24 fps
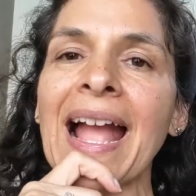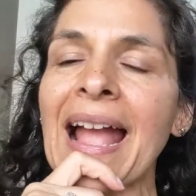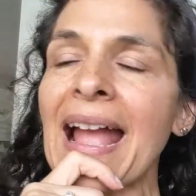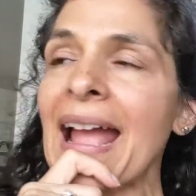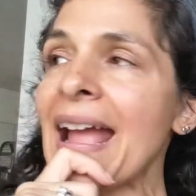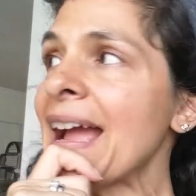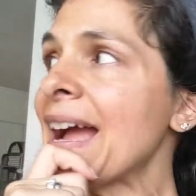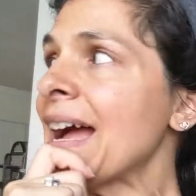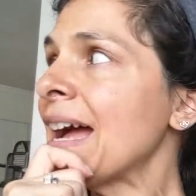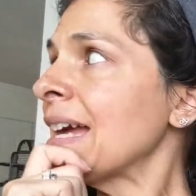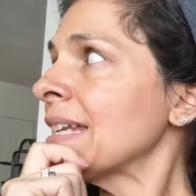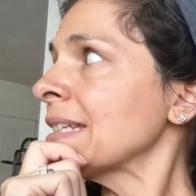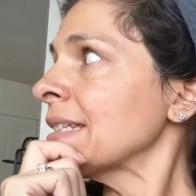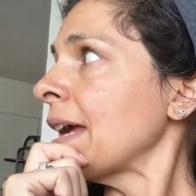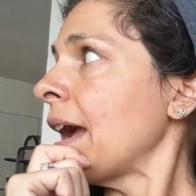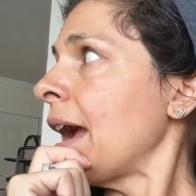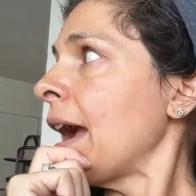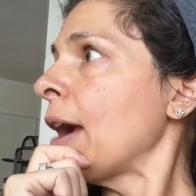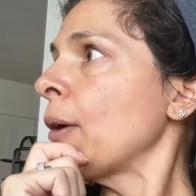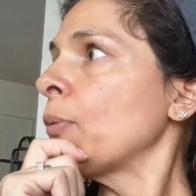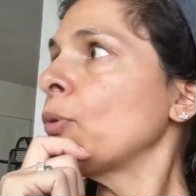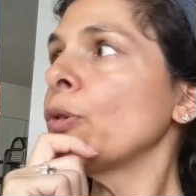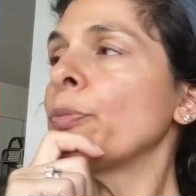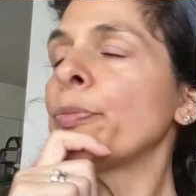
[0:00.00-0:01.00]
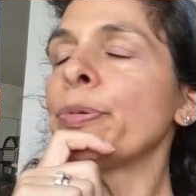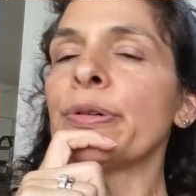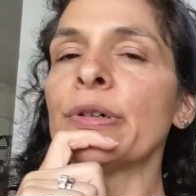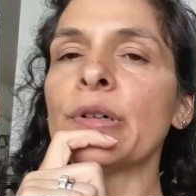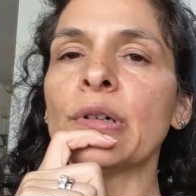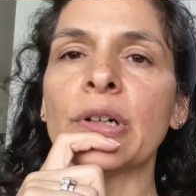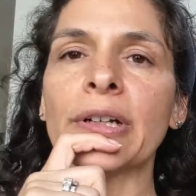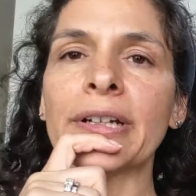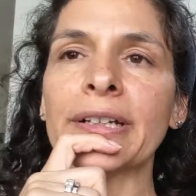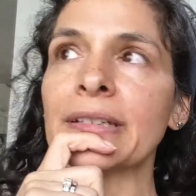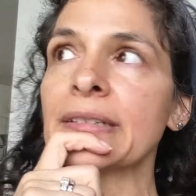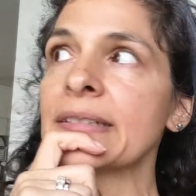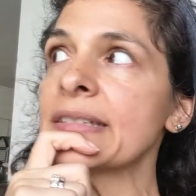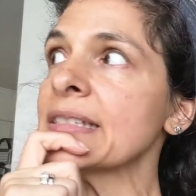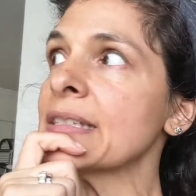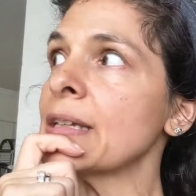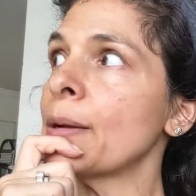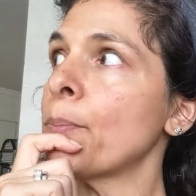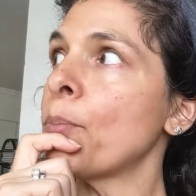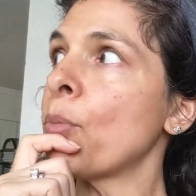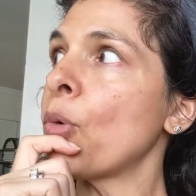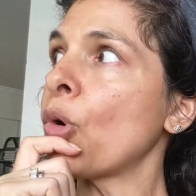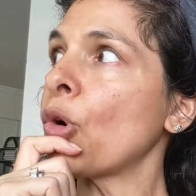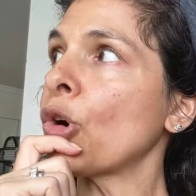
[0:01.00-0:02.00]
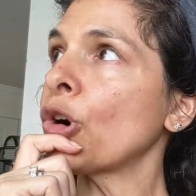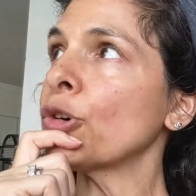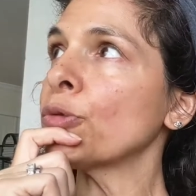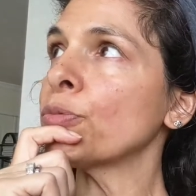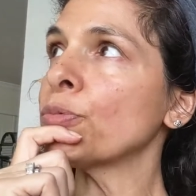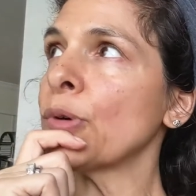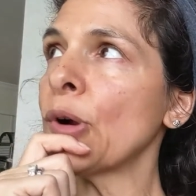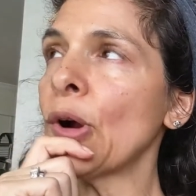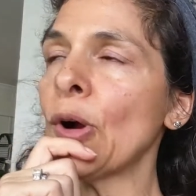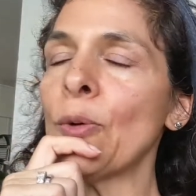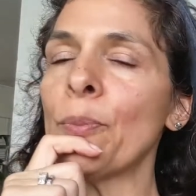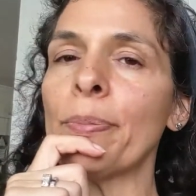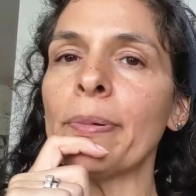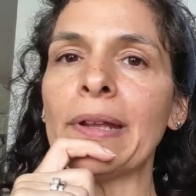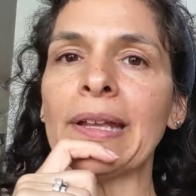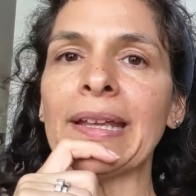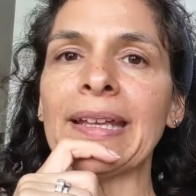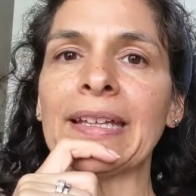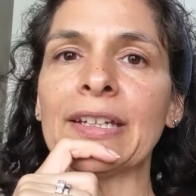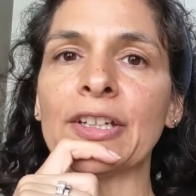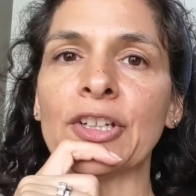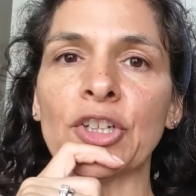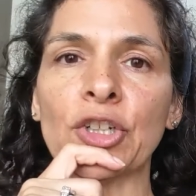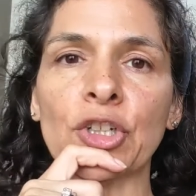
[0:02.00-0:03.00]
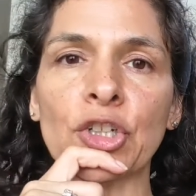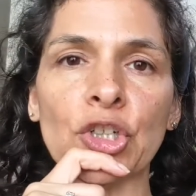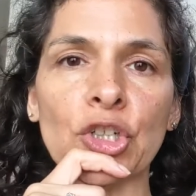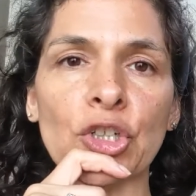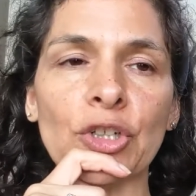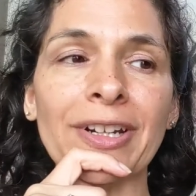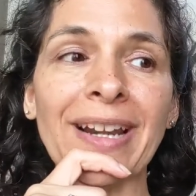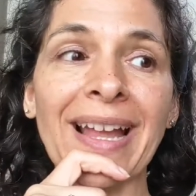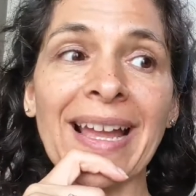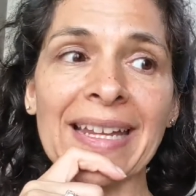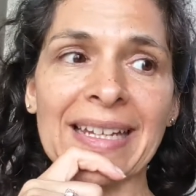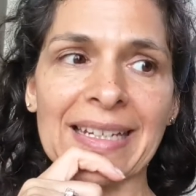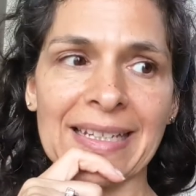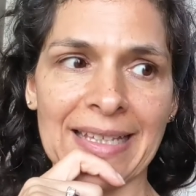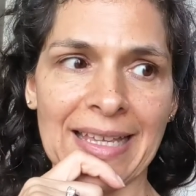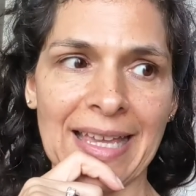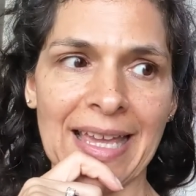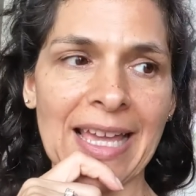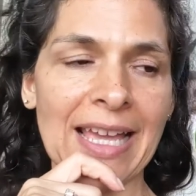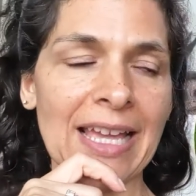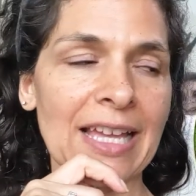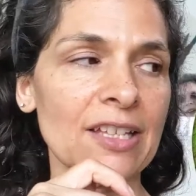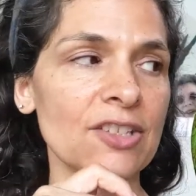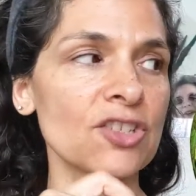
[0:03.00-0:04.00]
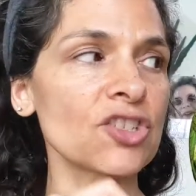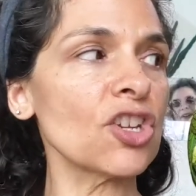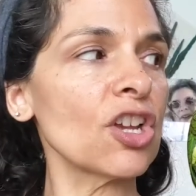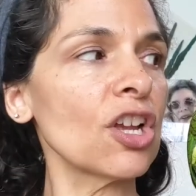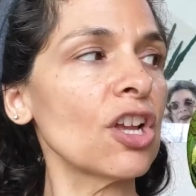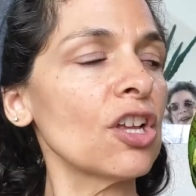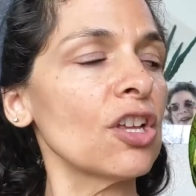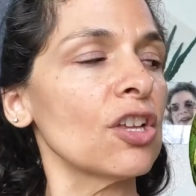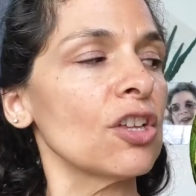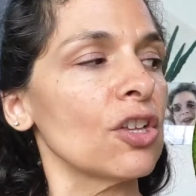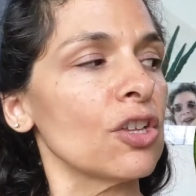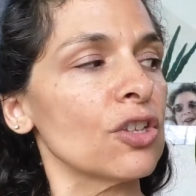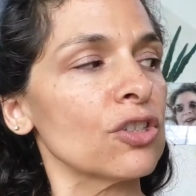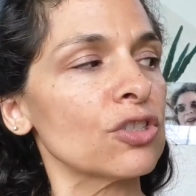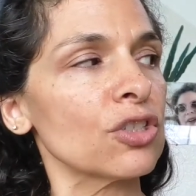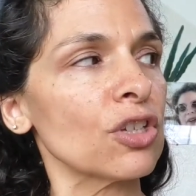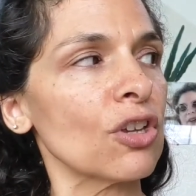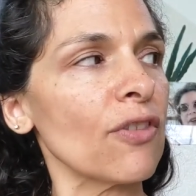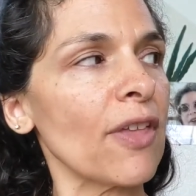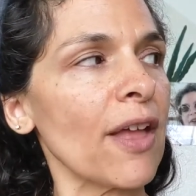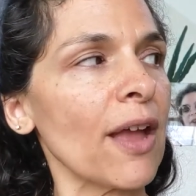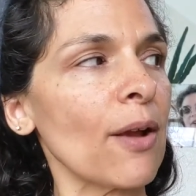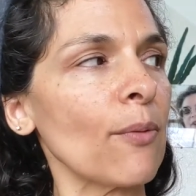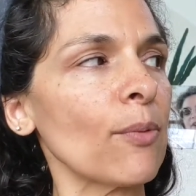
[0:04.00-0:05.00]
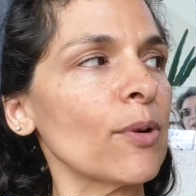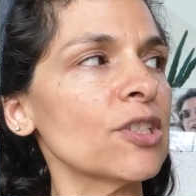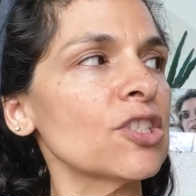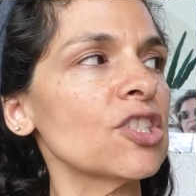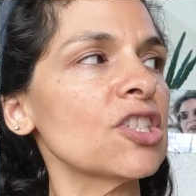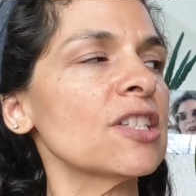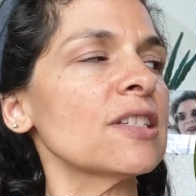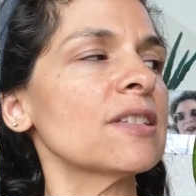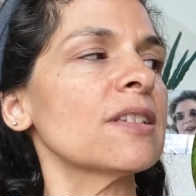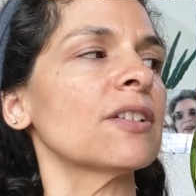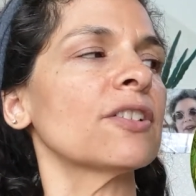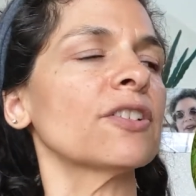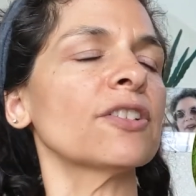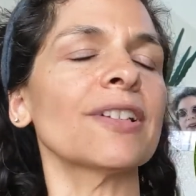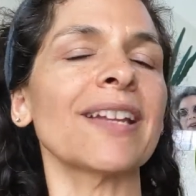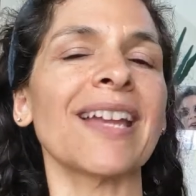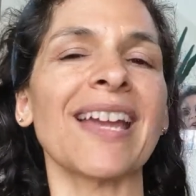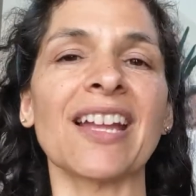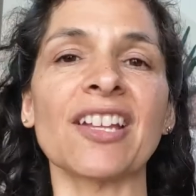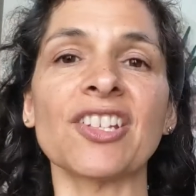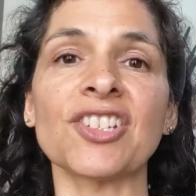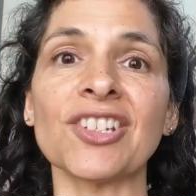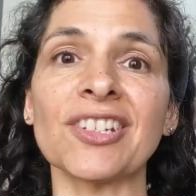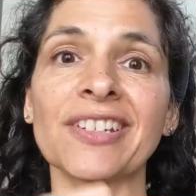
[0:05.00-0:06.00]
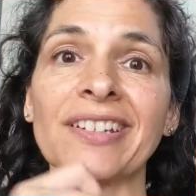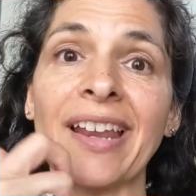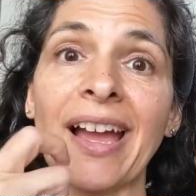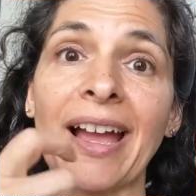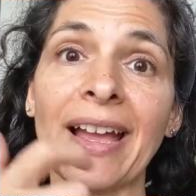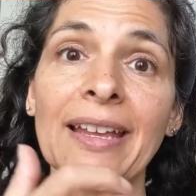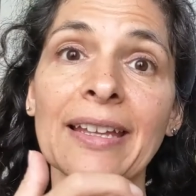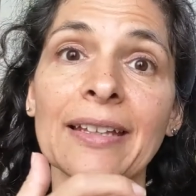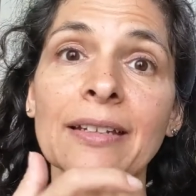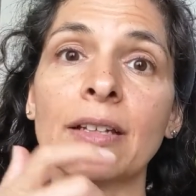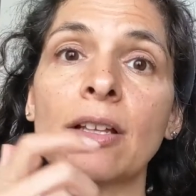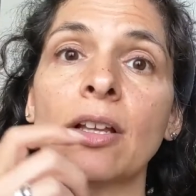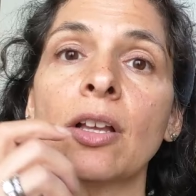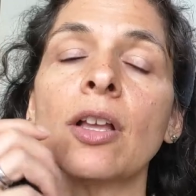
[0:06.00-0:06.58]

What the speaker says: And I will put some more rope in her night cage, so that when she's in her cage at night,